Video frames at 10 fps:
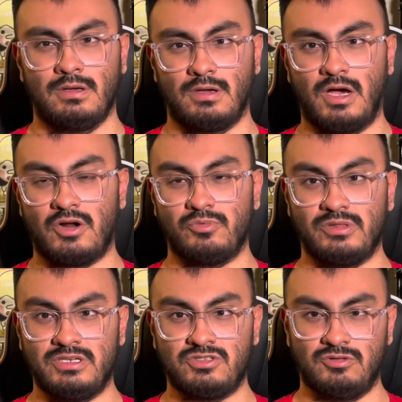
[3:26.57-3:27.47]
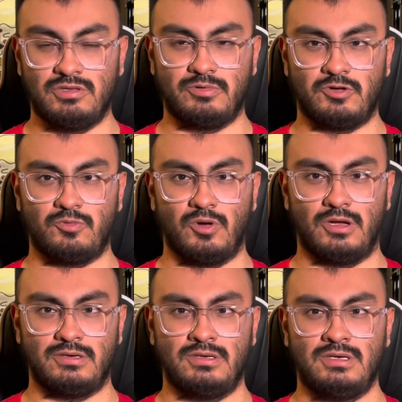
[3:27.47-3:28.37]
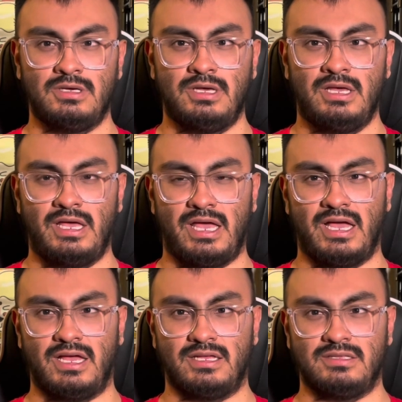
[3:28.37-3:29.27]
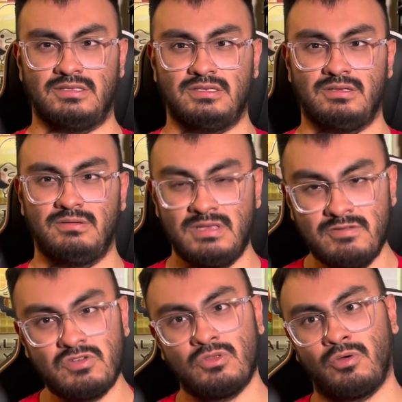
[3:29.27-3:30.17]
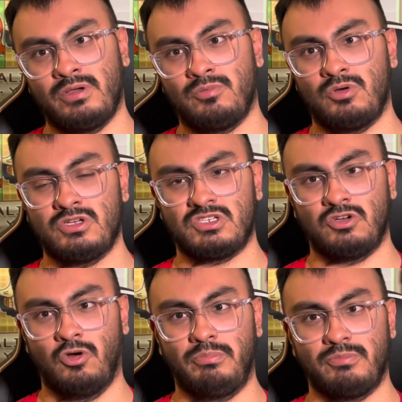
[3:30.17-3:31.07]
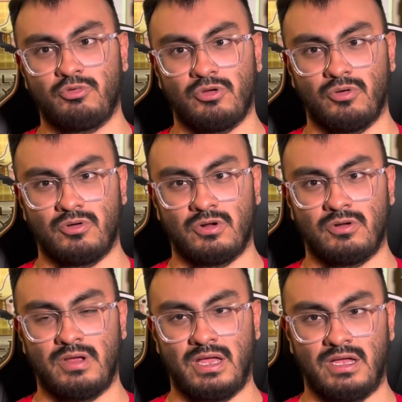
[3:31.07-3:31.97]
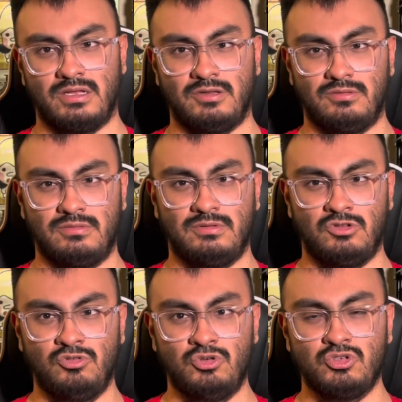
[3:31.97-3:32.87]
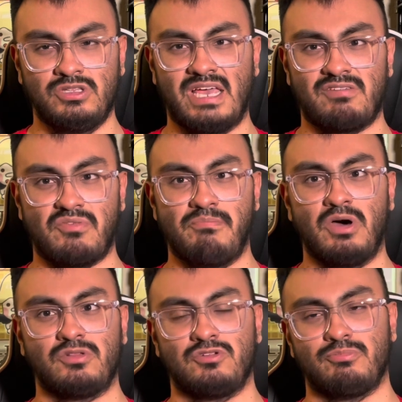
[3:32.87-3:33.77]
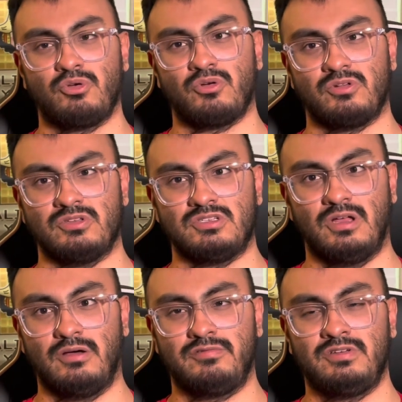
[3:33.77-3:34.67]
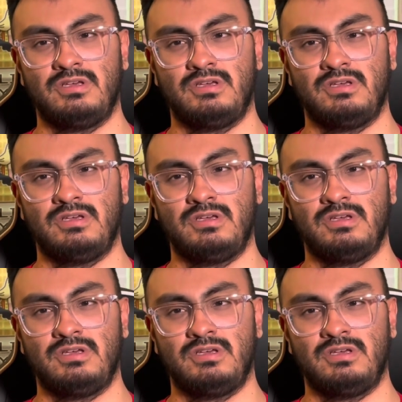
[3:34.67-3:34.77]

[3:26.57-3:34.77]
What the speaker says: got a release through Limited Run, and even though it was an open pre-order and you usually have a month to pre-order this stuff,